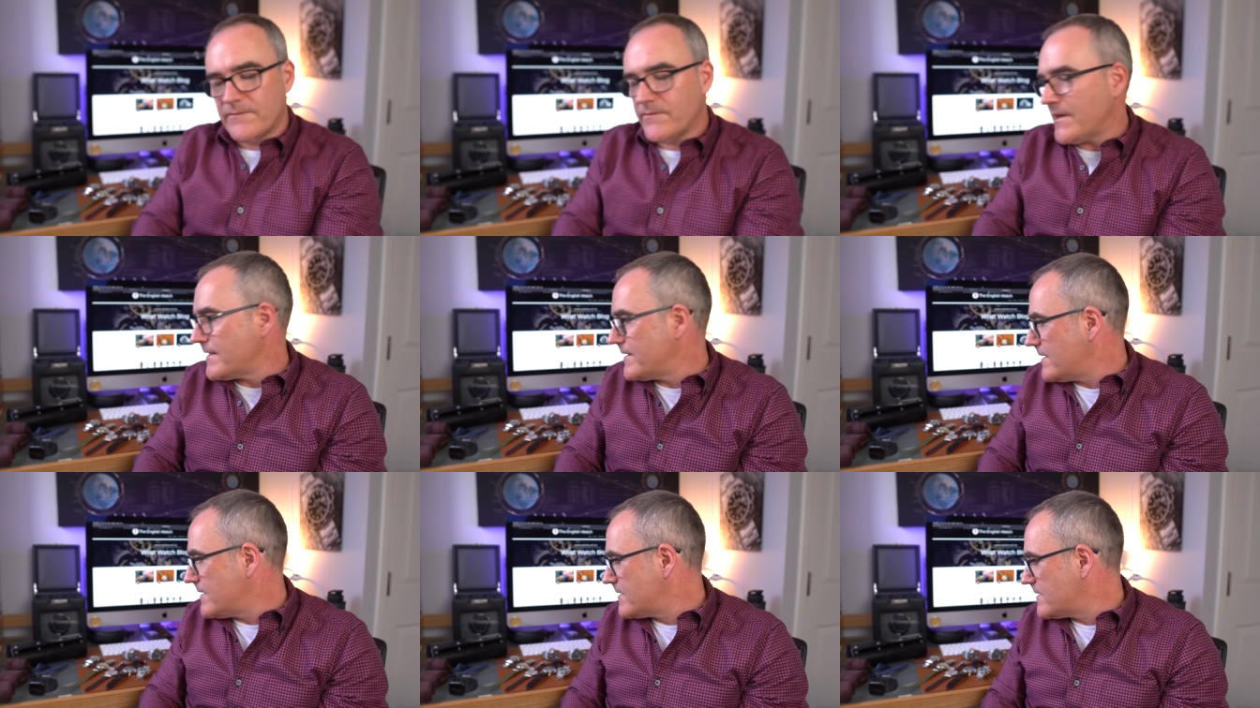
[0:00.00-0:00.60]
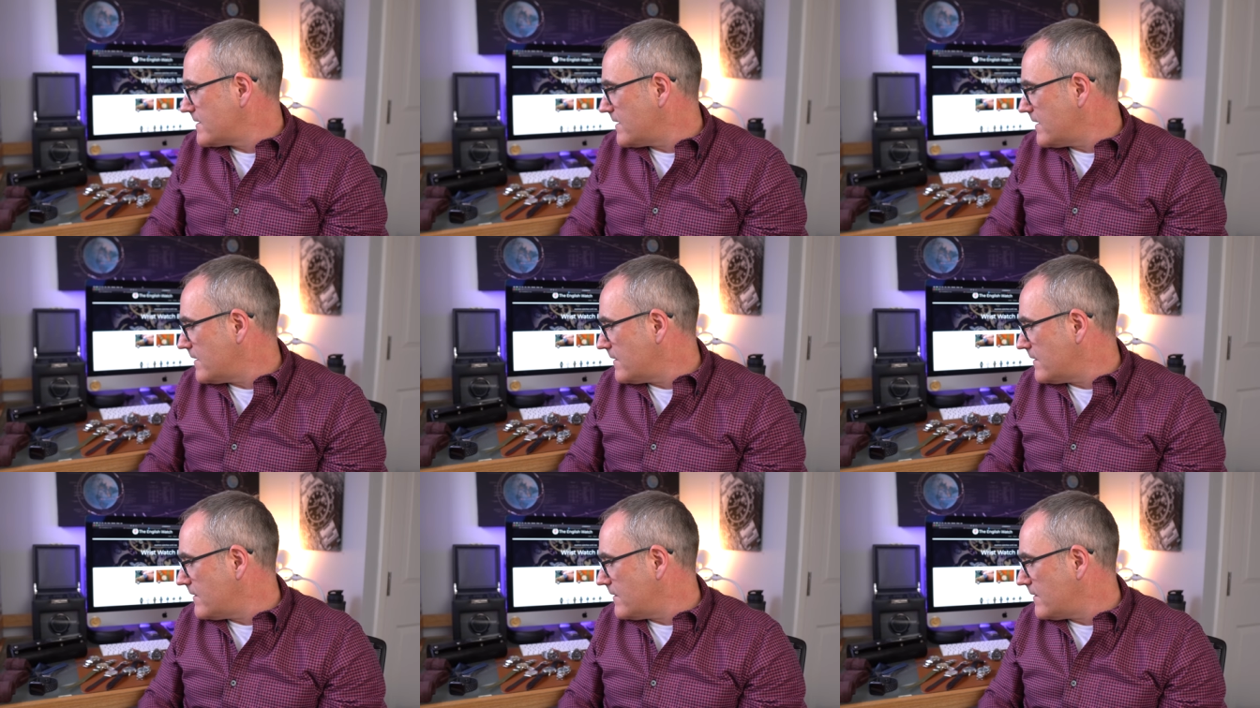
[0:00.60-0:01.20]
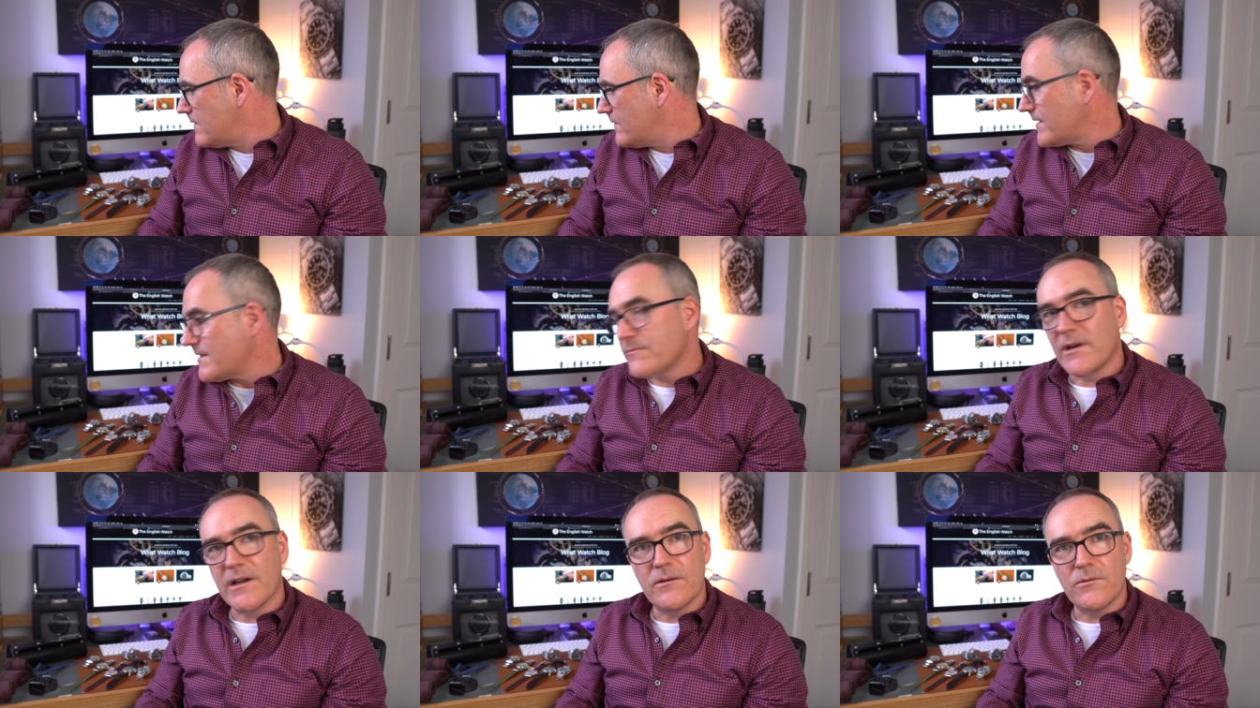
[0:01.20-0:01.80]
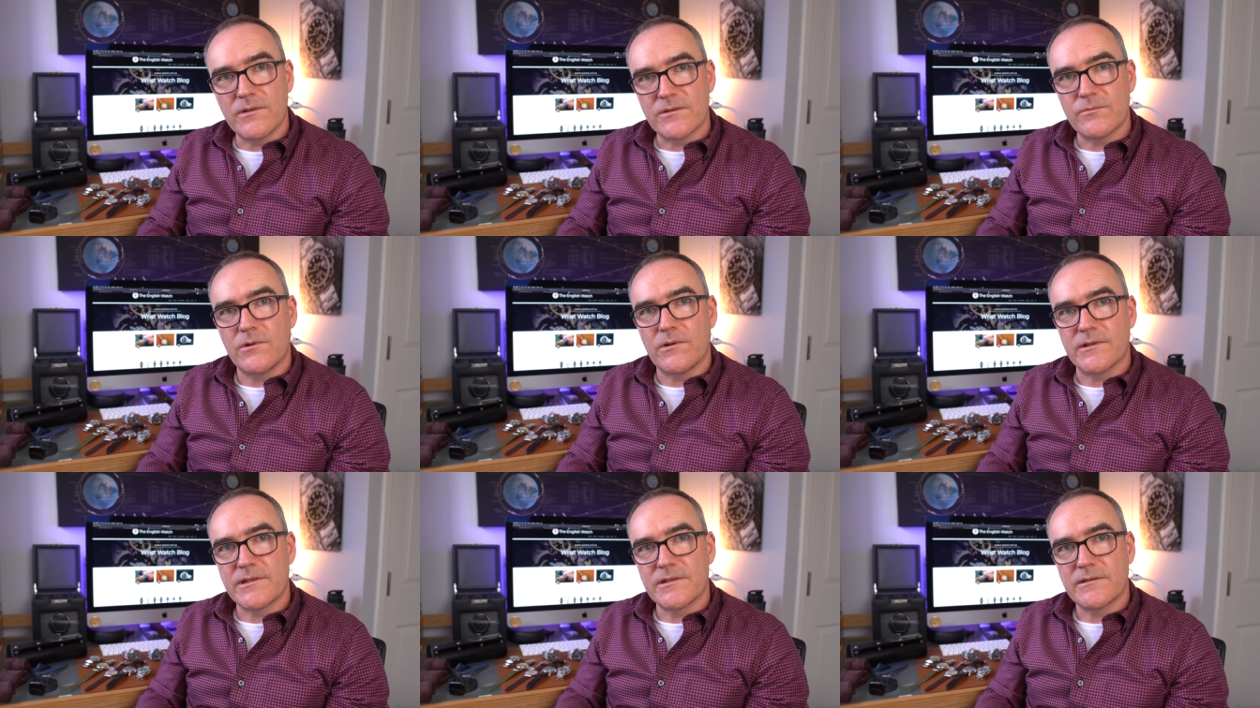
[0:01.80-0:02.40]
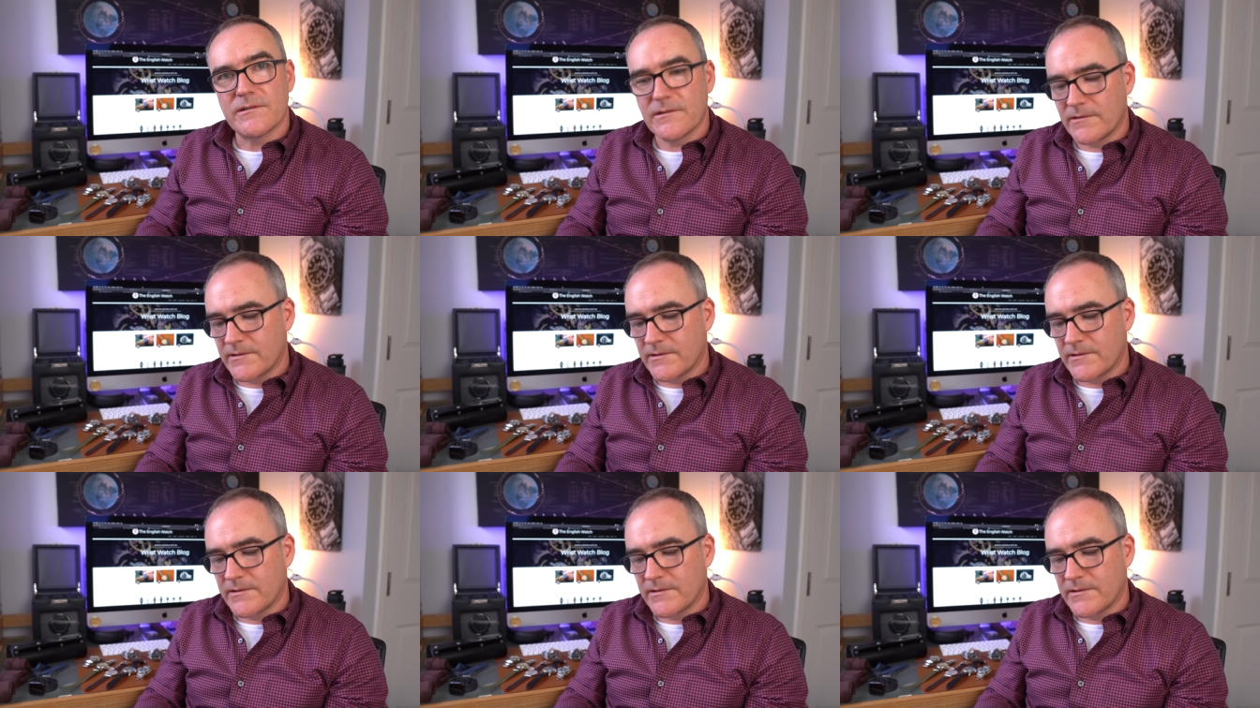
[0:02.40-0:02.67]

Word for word: In fact, it's uh, that's my oldest watch,